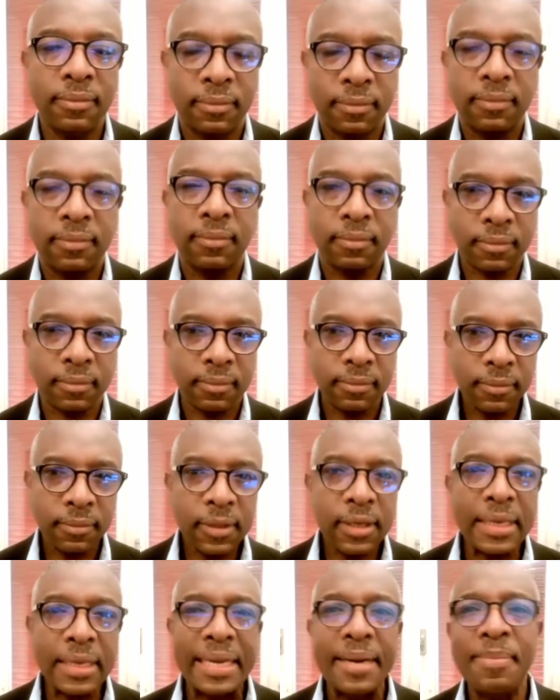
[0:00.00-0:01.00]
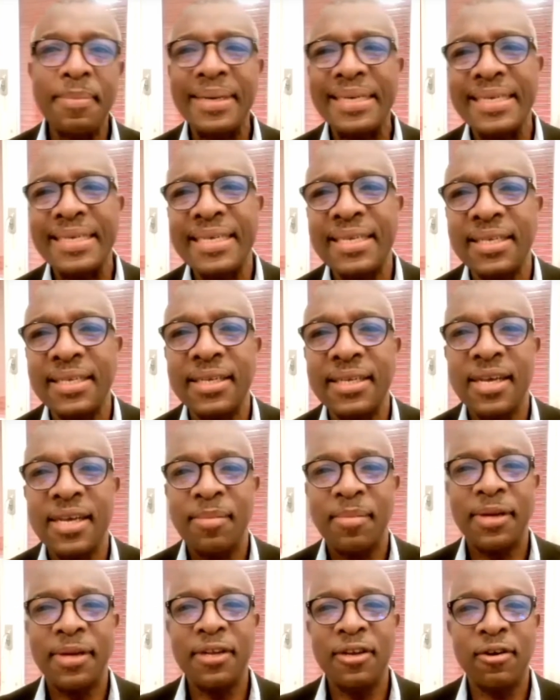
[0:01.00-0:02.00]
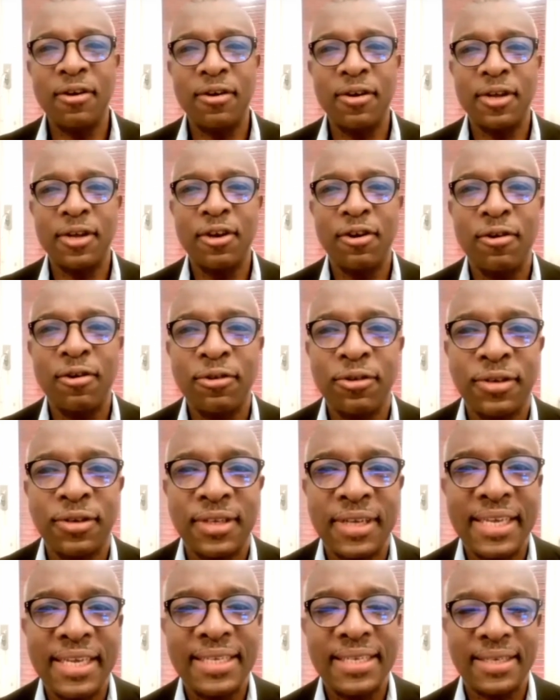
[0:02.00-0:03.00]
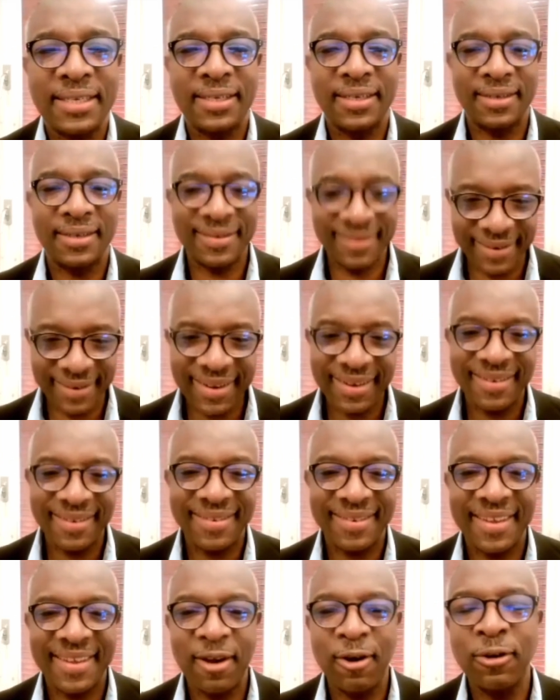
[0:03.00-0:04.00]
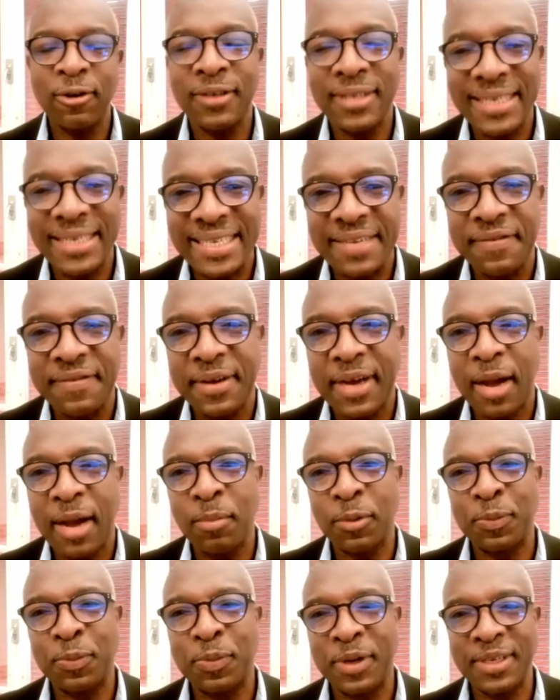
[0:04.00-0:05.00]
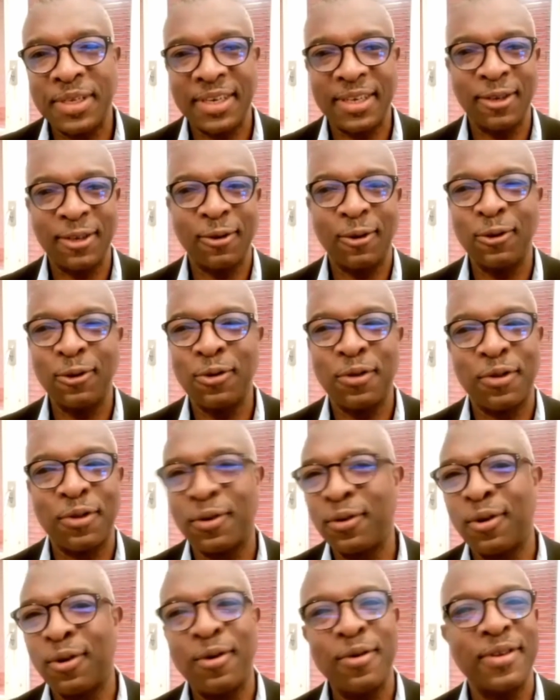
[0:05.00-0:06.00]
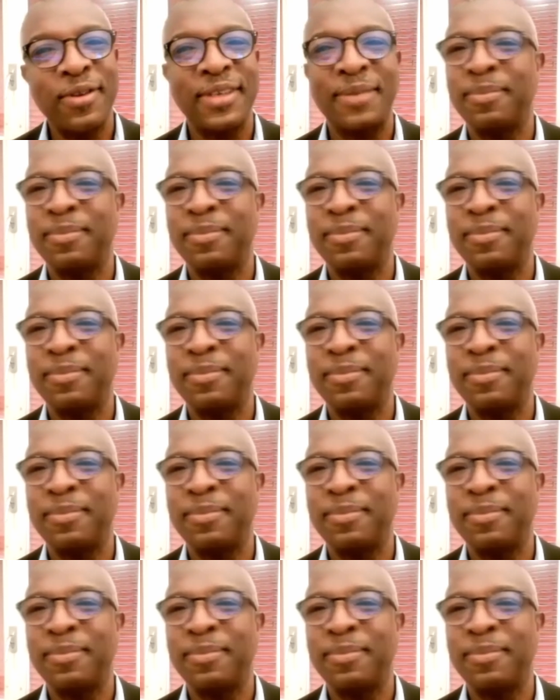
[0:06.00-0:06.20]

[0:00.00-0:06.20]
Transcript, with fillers: you know, just idiotic. But he, uh, but he, he also he, says yeah. He also says if he comes president, he's going to throw all the